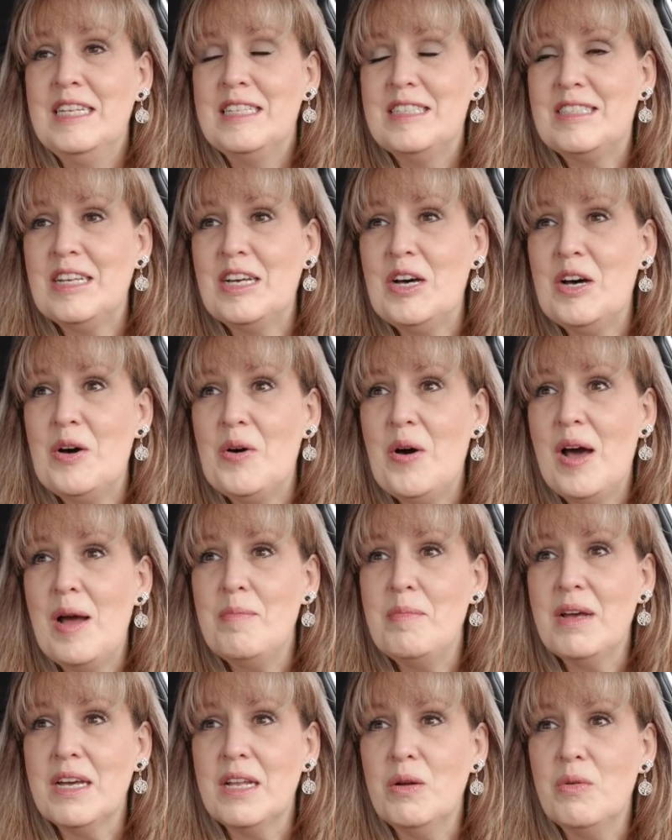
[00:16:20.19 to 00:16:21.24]
So
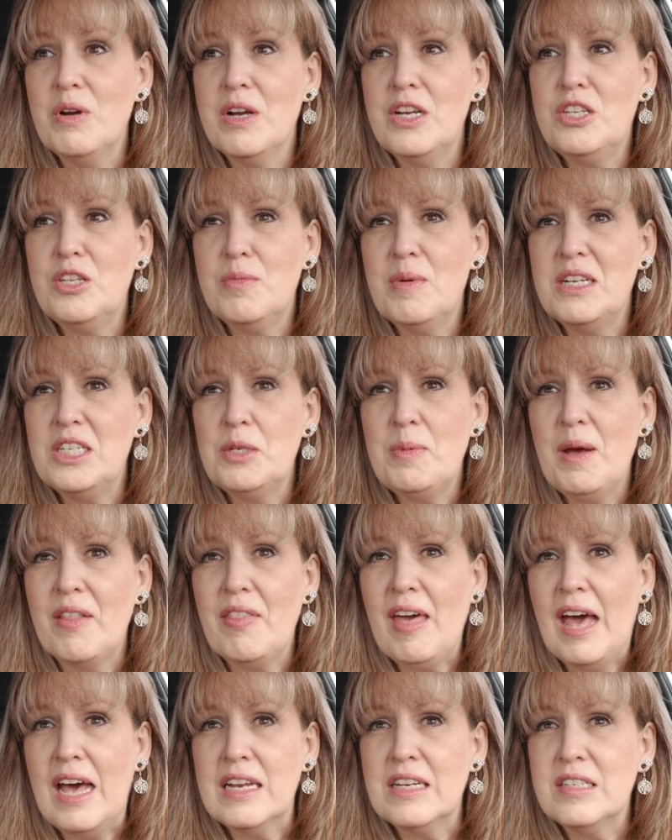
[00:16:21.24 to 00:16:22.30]
I'm not going to worry too much about
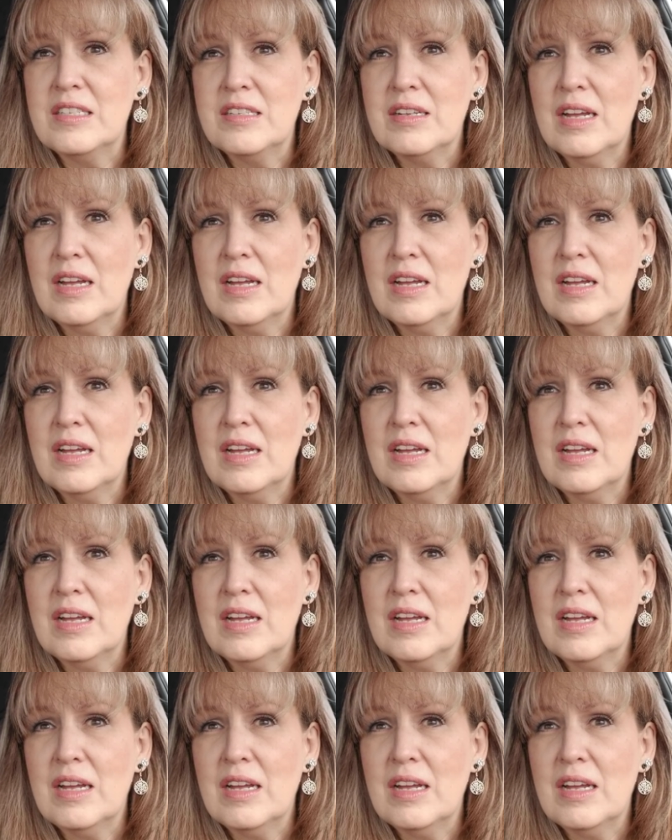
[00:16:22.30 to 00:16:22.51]
that.